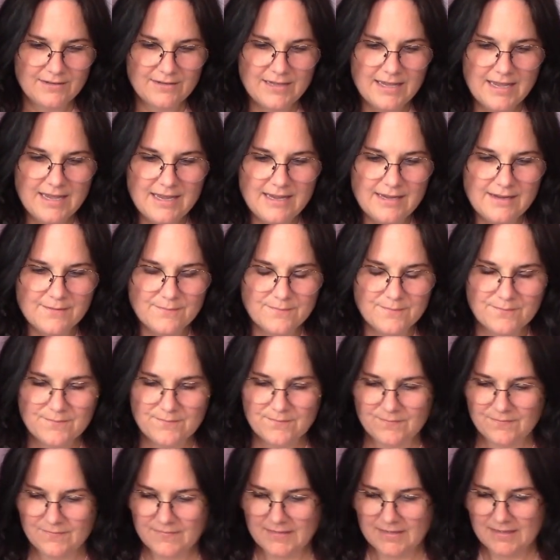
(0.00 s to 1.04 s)
Okay,
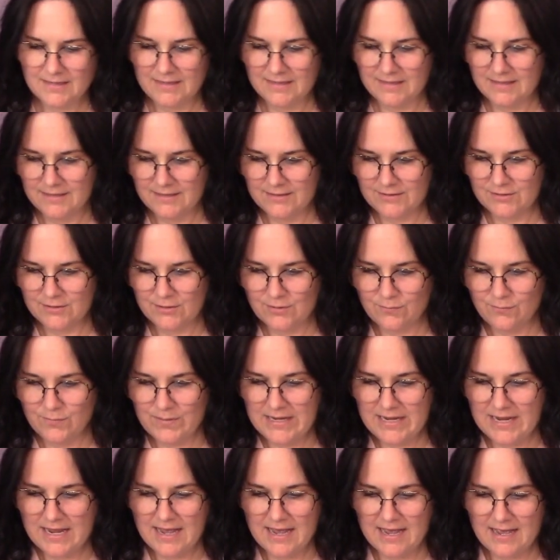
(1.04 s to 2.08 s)
so
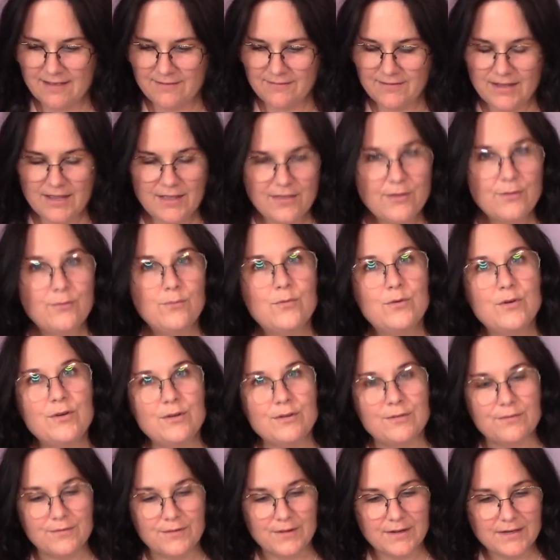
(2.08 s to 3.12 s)
we have the
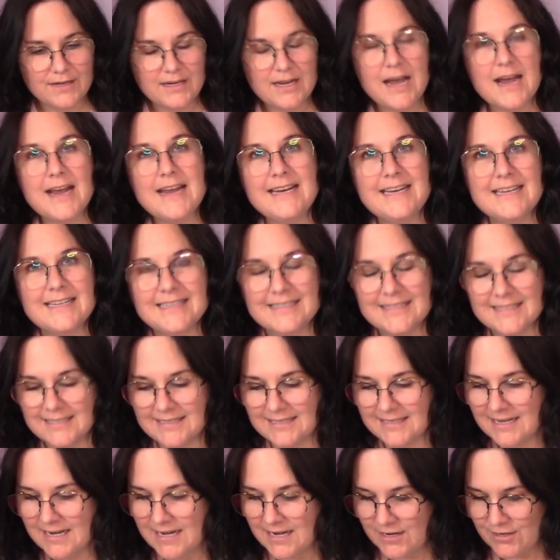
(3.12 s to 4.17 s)
wolf
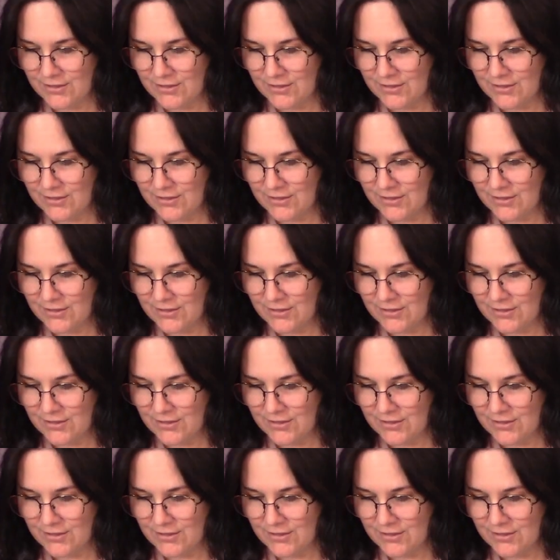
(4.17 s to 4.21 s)
guidance.